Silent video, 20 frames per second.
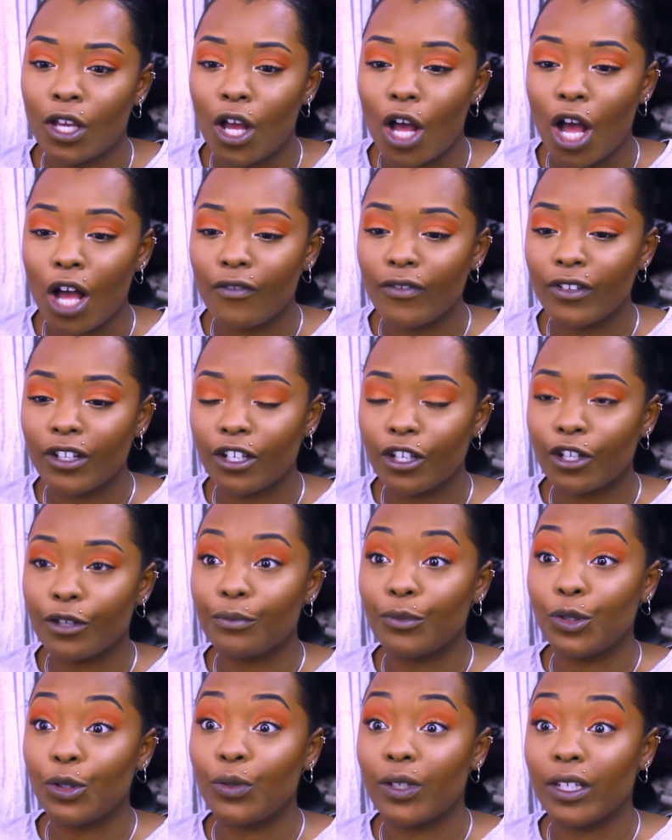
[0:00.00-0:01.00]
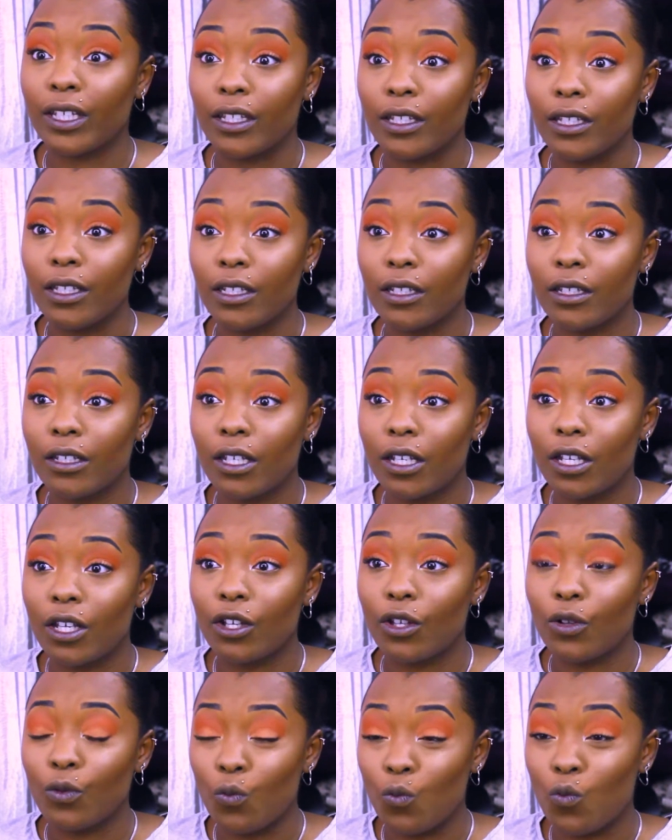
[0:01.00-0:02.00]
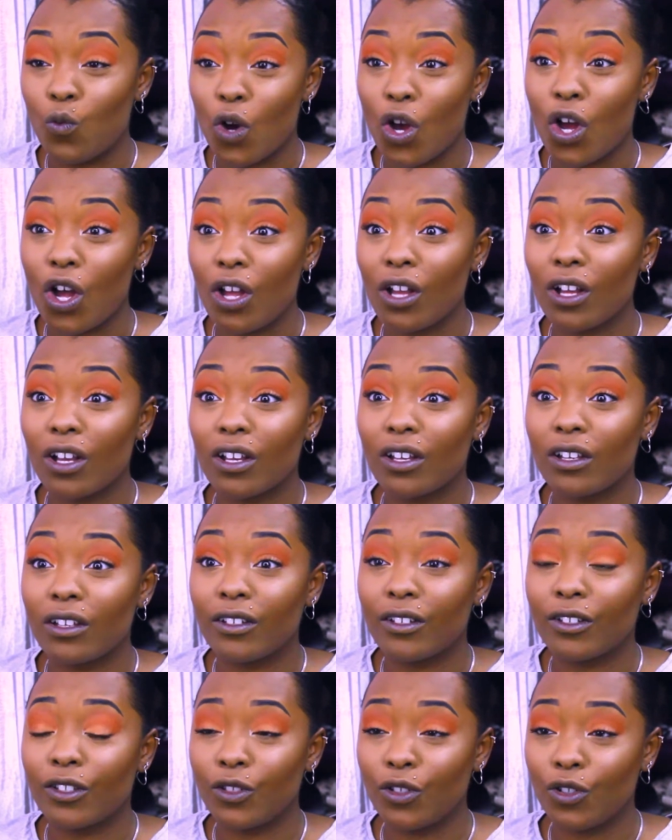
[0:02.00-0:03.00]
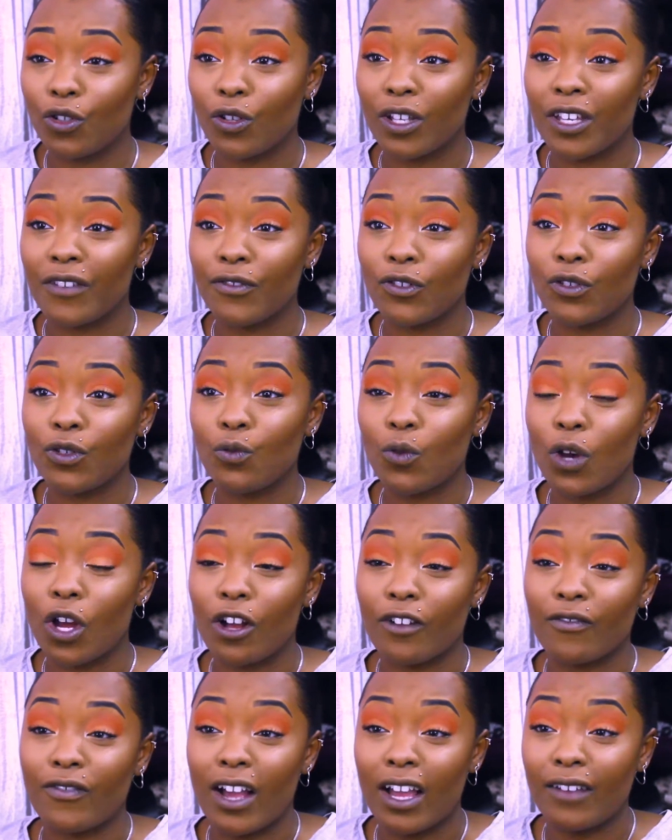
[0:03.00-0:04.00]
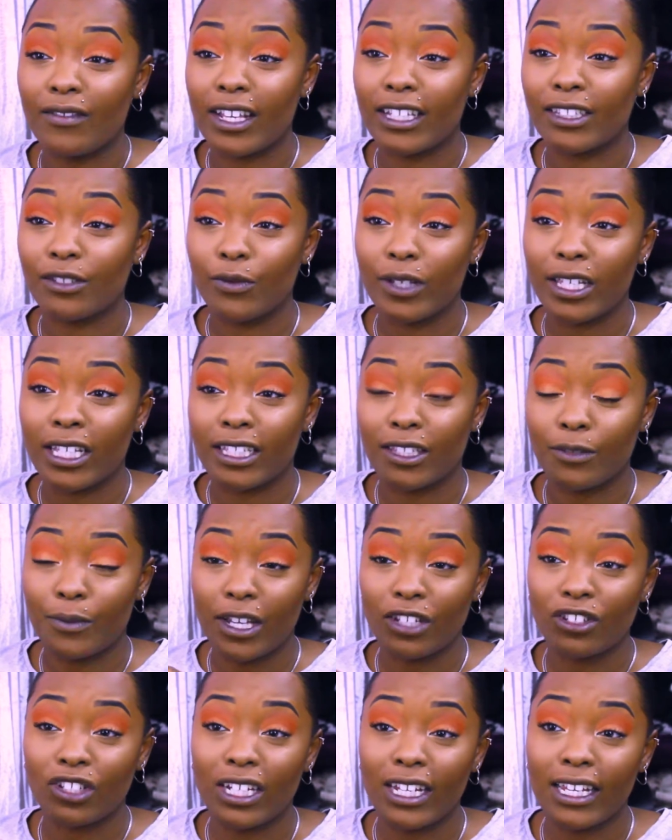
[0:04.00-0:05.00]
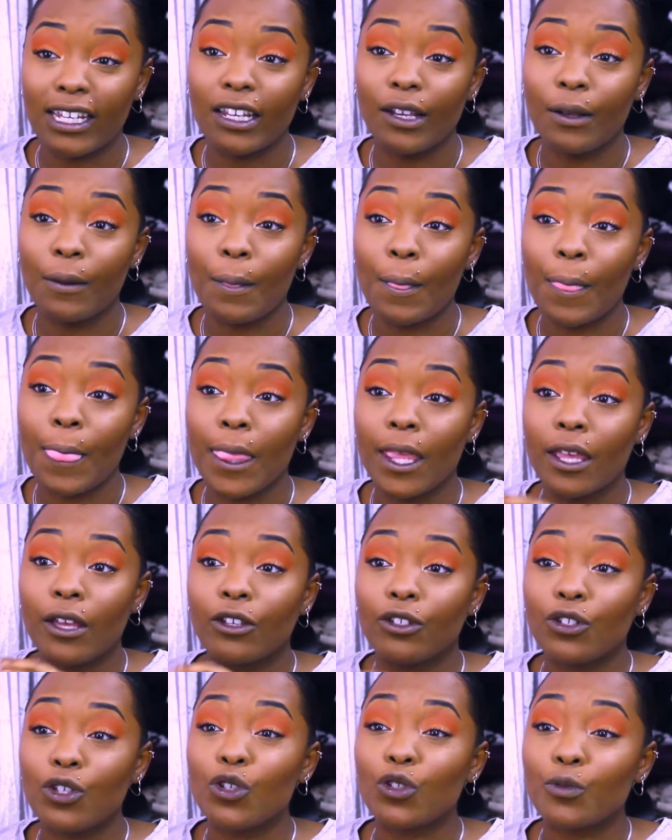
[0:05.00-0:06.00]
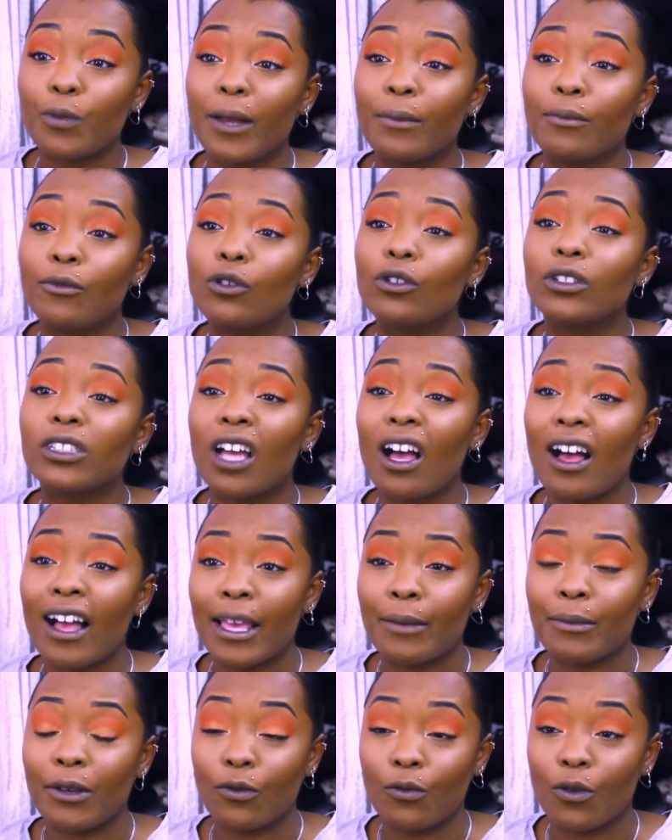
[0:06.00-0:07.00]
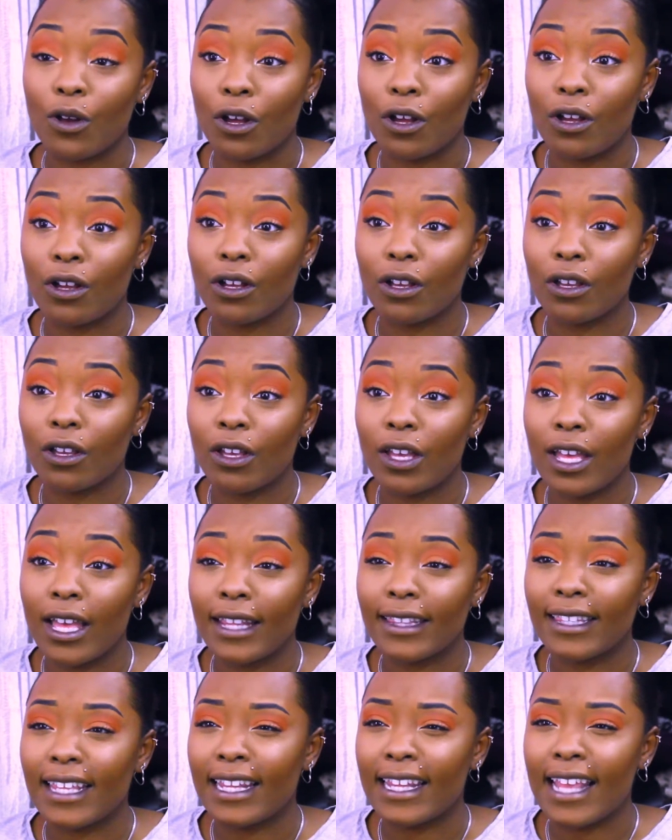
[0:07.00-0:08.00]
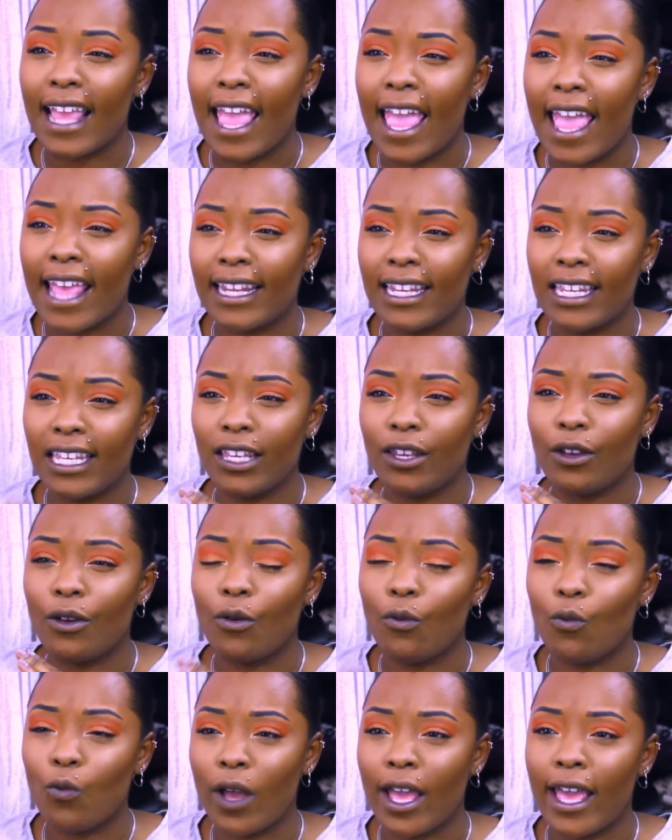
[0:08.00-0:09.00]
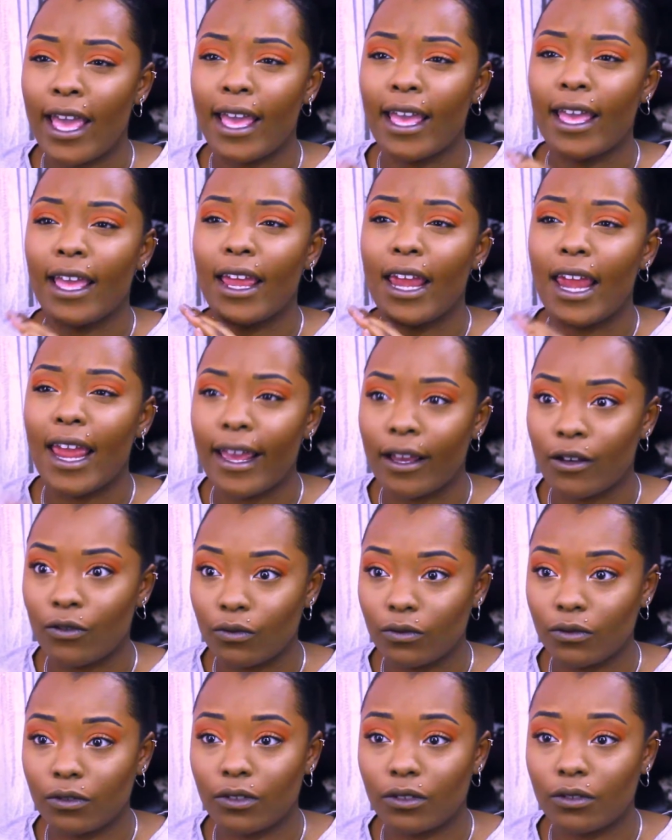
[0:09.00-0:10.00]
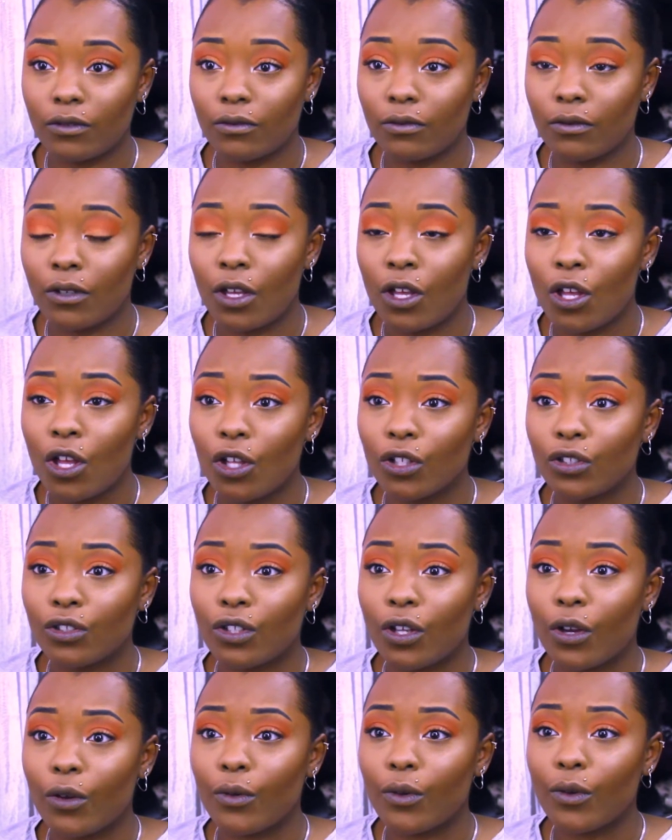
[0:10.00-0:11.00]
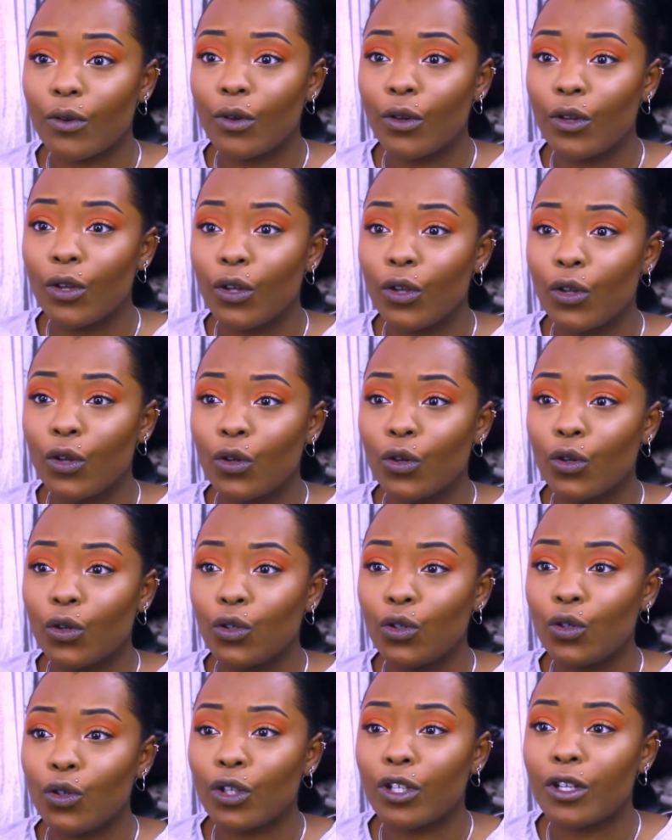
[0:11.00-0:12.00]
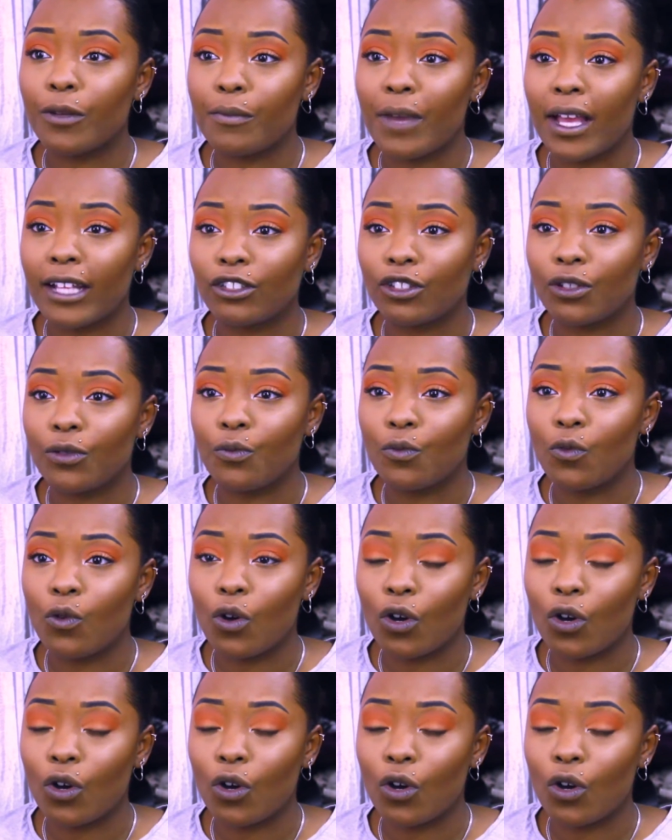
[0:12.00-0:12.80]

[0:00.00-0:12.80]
Other than commuting, work. If you work 5 days a week especially, you spend more time at work than anywhere else. So you can imagine